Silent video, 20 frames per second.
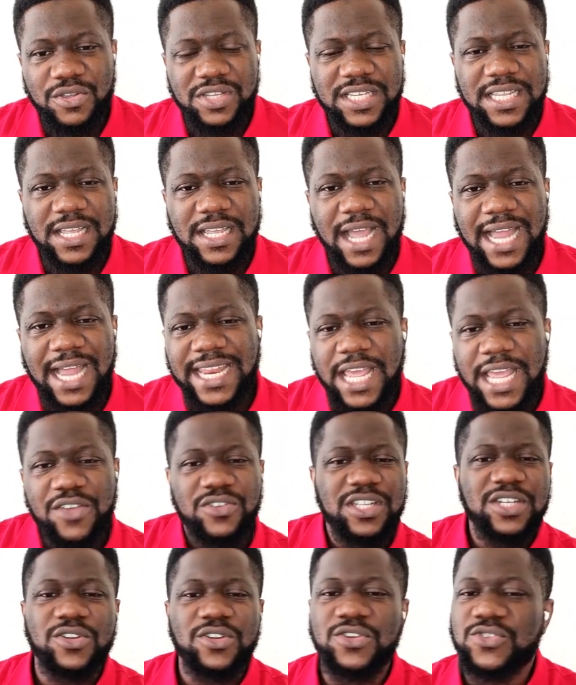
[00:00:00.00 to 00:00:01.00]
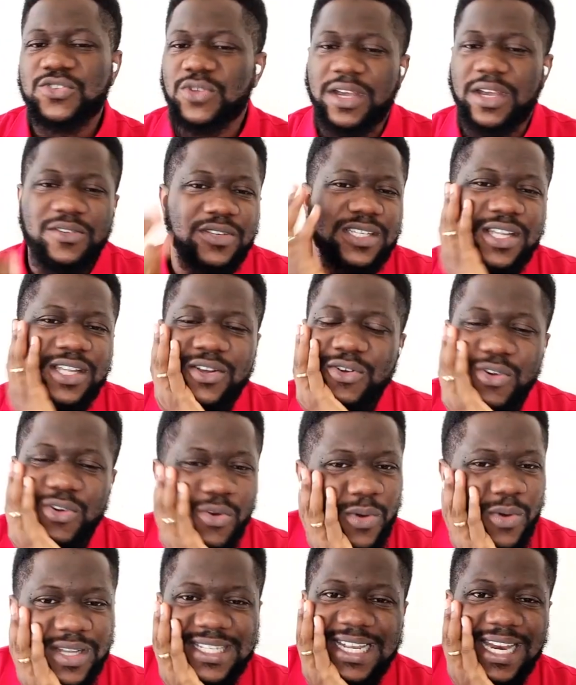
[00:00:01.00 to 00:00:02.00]
You see, and then you see those trials, you say,
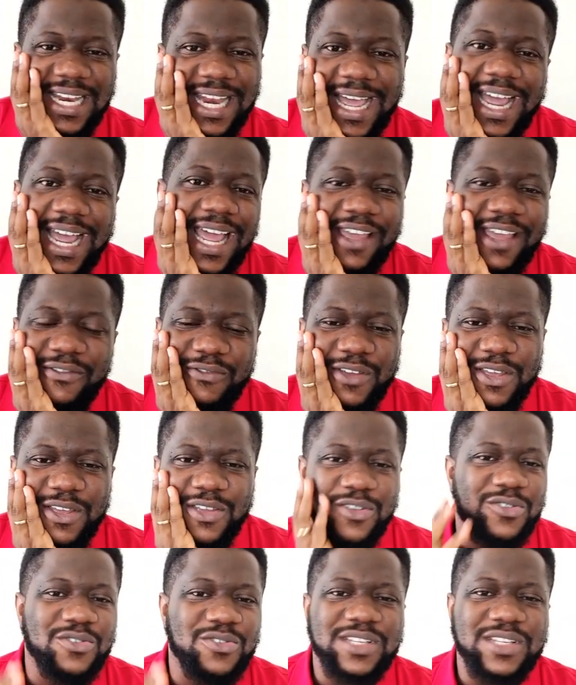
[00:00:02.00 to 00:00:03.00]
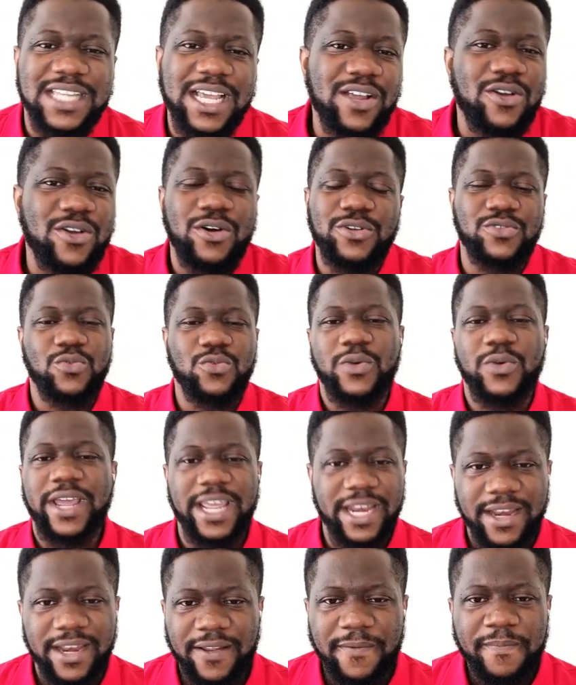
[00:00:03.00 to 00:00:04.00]
oh, what a life. You say, God,
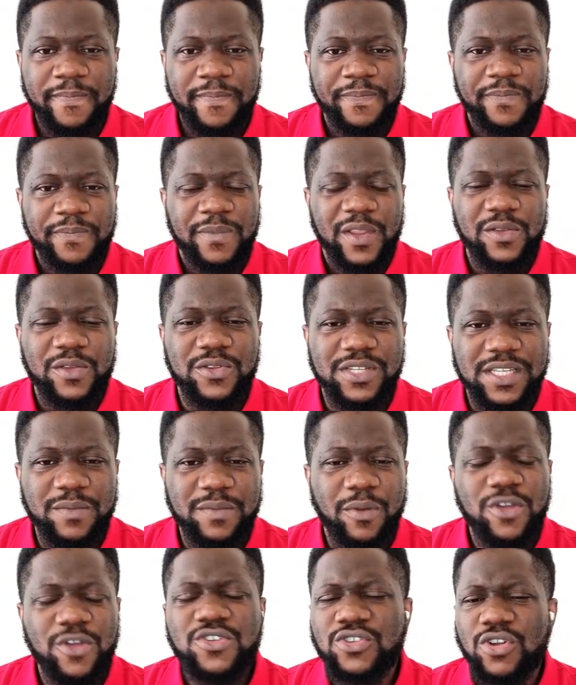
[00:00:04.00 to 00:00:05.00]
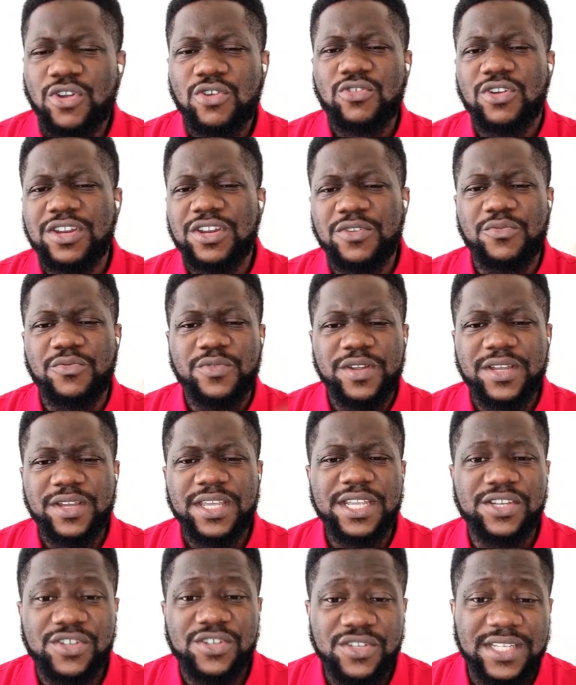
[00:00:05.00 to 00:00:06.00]
when? You see, but you don't know the
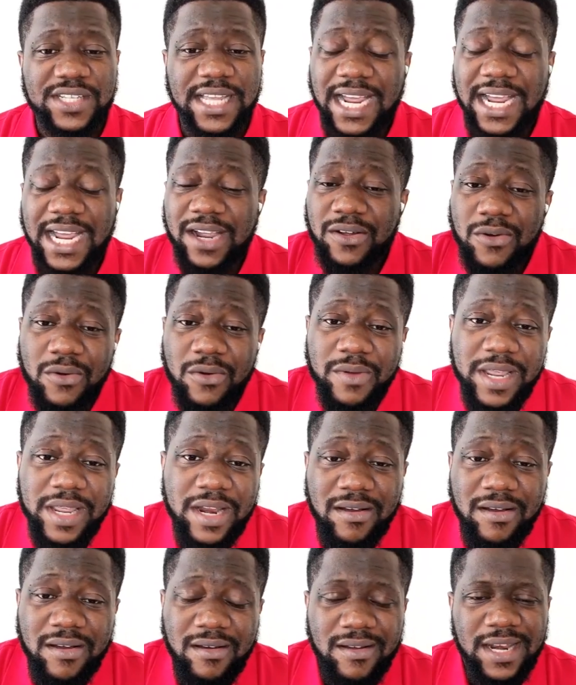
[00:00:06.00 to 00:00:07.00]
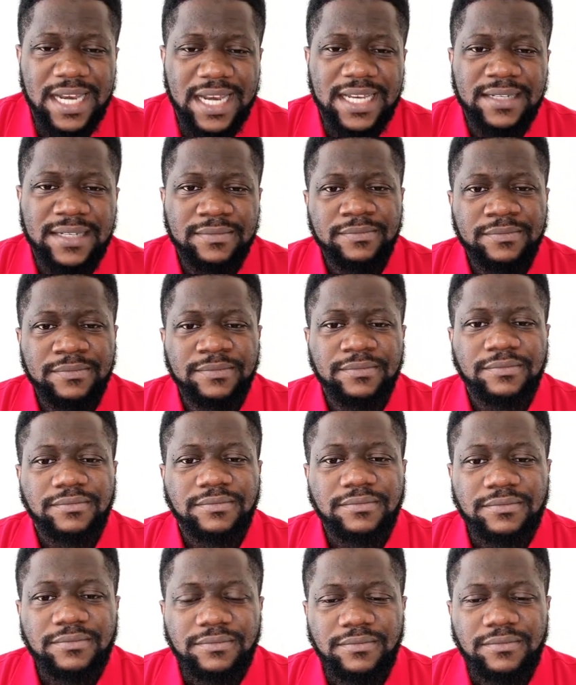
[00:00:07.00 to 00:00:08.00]
real issues that are going on.
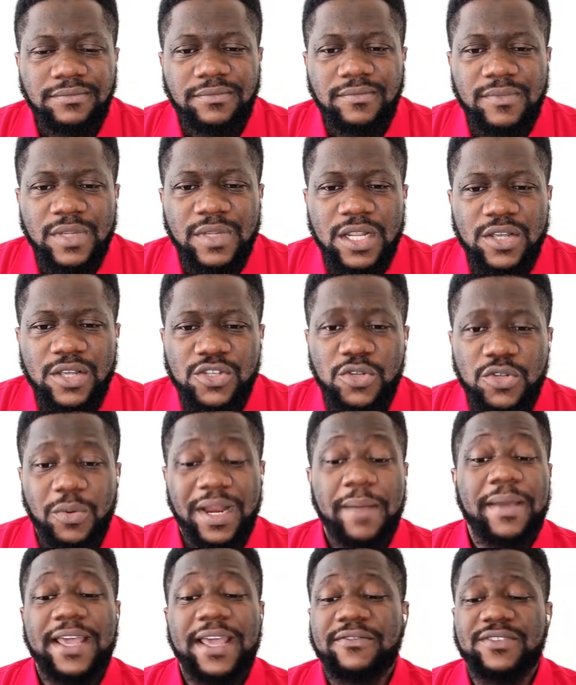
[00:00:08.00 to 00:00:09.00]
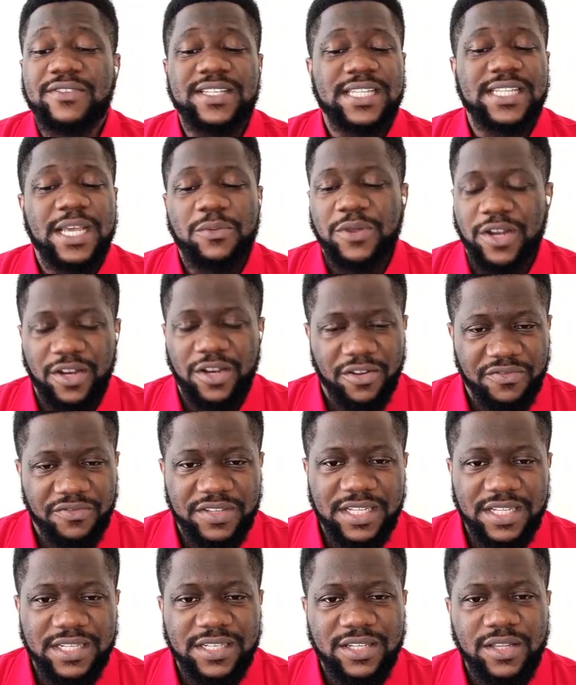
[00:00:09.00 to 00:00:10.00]
So what am I even saying with all
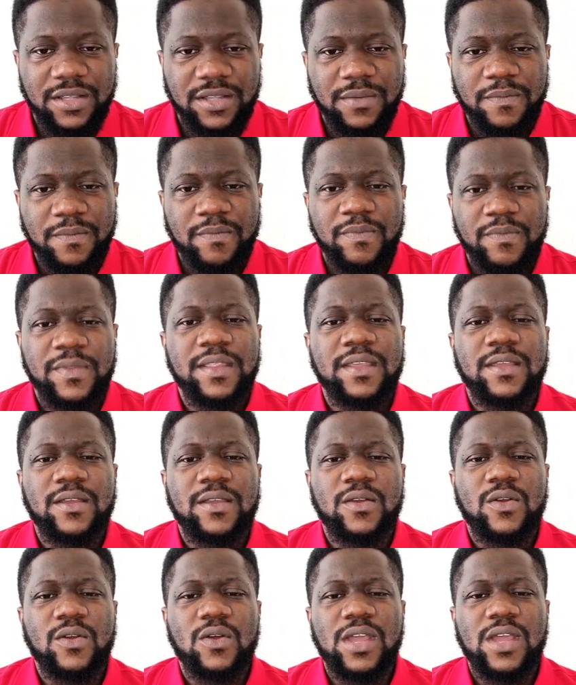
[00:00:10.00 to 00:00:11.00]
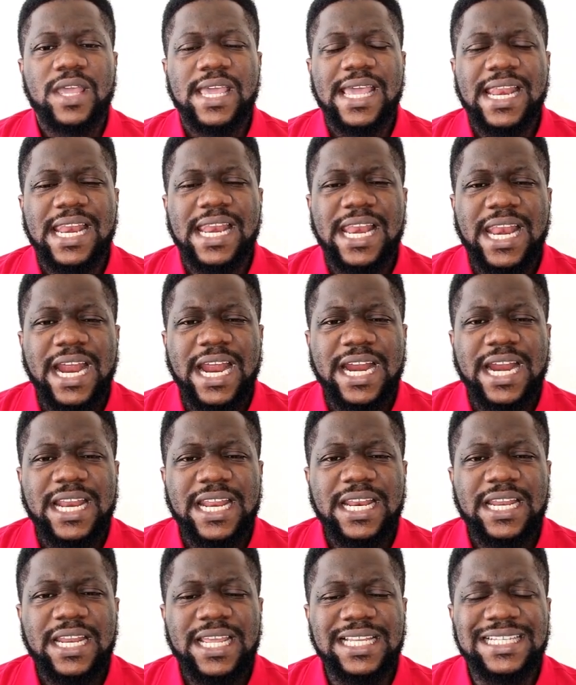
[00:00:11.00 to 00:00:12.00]
of this? In
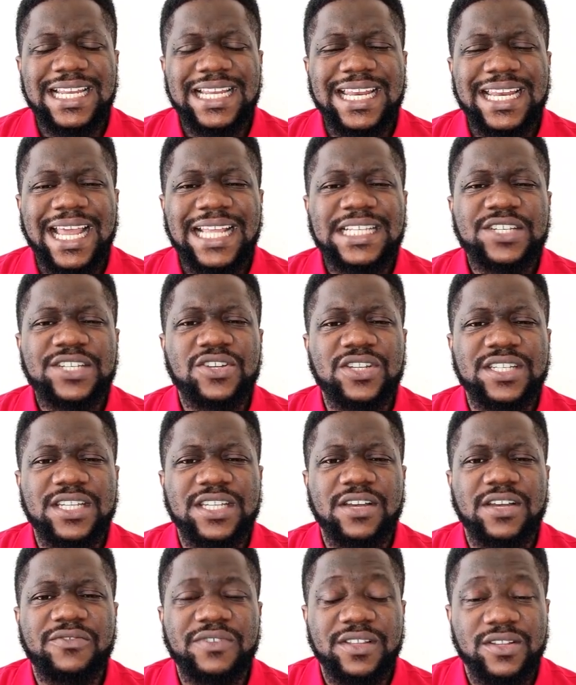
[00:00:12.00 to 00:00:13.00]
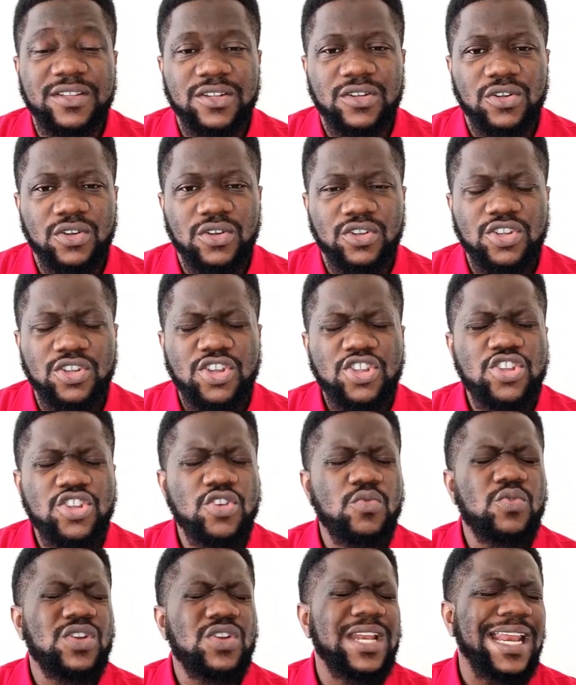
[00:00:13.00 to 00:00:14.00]
learning, in delighting yourself in the Lord,
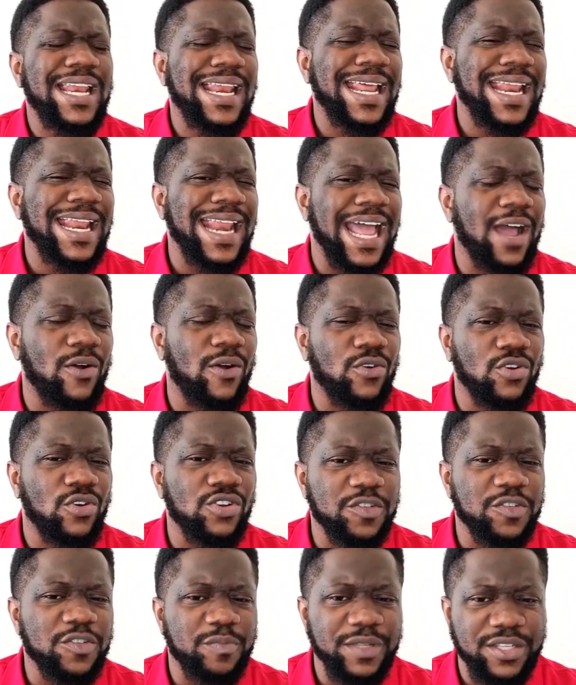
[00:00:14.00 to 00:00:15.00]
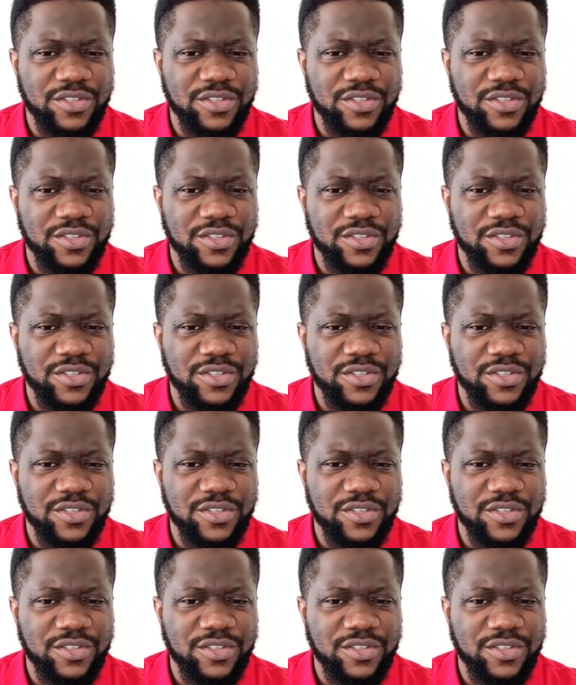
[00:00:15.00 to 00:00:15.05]
you would learn how God